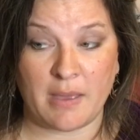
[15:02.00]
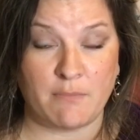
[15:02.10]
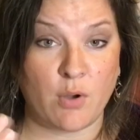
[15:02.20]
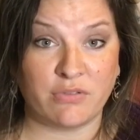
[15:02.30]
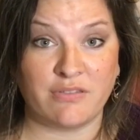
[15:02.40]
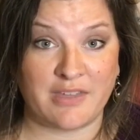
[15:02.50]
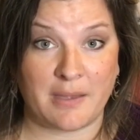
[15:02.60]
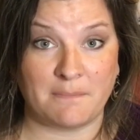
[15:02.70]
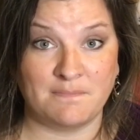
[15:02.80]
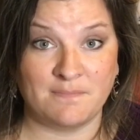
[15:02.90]
and both of
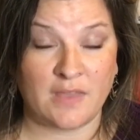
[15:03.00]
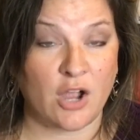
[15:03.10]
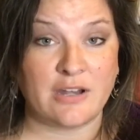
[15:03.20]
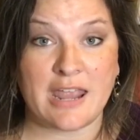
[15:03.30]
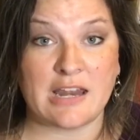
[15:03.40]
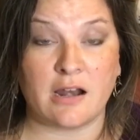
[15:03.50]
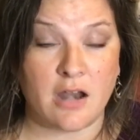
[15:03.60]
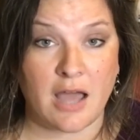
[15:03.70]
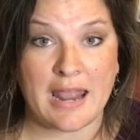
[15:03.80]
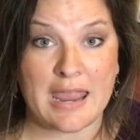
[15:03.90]
them are
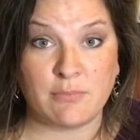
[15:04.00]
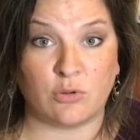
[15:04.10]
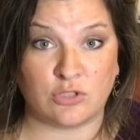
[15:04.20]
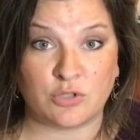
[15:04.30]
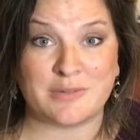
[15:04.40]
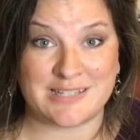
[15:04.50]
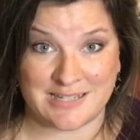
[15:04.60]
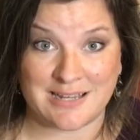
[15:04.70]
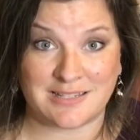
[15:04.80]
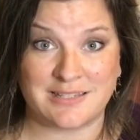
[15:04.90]
not able to
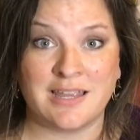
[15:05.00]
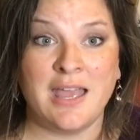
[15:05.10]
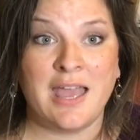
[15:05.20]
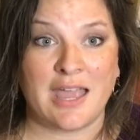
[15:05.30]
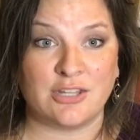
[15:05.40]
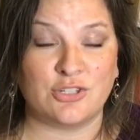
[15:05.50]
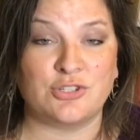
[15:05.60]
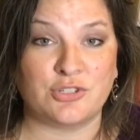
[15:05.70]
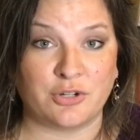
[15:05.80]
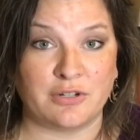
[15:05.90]
resist a
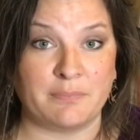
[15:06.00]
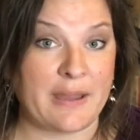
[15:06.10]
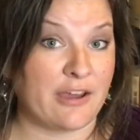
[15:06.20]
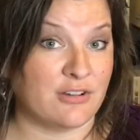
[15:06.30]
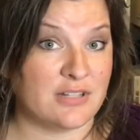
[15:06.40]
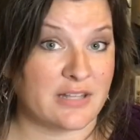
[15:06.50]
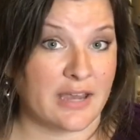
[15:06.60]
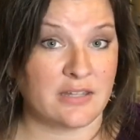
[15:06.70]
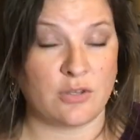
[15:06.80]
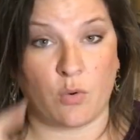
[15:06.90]
certain
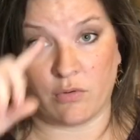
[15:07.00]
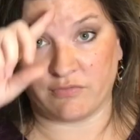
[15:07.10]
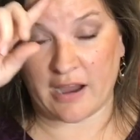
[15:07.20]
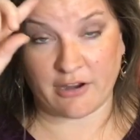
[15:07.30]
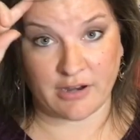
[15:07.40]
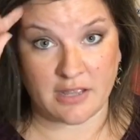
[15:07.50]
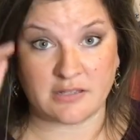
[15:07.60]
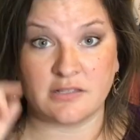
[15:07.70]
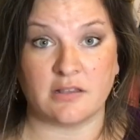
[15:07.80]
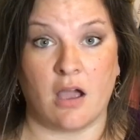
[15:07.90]
parasite or
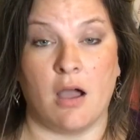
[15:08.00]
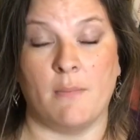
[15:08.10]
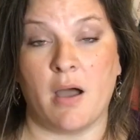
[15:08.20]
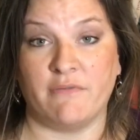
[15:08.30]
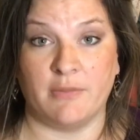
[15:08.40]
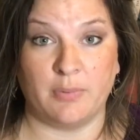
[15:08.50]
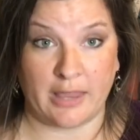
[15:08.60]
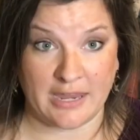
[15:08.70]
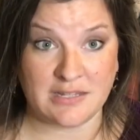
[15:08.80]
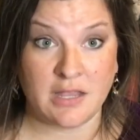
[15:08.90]
virus of the
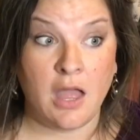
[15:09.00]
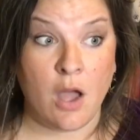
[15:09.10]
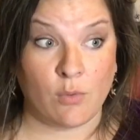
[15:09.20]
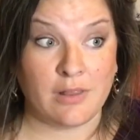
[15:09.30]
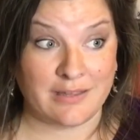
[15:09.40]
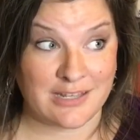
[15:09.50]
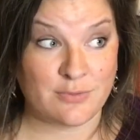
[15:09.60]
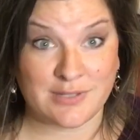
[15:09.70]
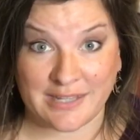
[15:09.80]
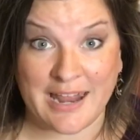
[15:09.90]
plant, well, guess
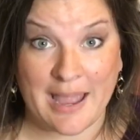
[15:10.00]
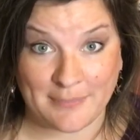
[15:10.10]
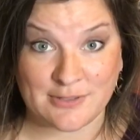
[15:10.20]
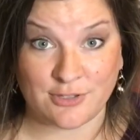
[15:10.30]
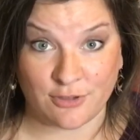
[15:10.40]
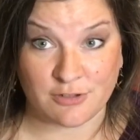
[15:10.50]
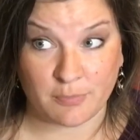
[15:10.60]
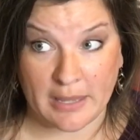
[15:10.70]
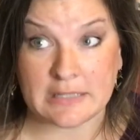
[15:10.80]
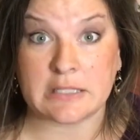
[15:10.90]
what's going to happen to those
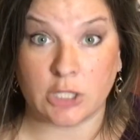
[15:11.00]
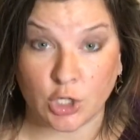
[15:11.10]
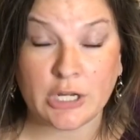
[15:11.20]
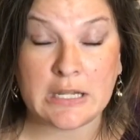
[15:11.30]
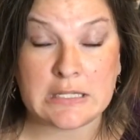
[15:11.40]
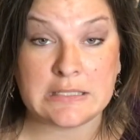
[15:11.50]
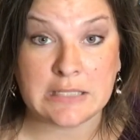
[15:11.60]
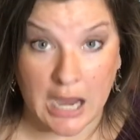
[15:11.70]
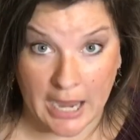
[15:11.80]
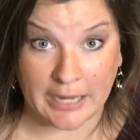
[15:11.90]
plants? They're going to
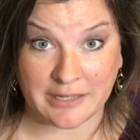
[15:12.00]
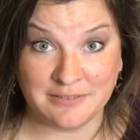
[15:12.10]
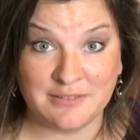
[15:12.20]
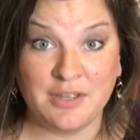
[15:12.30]
die.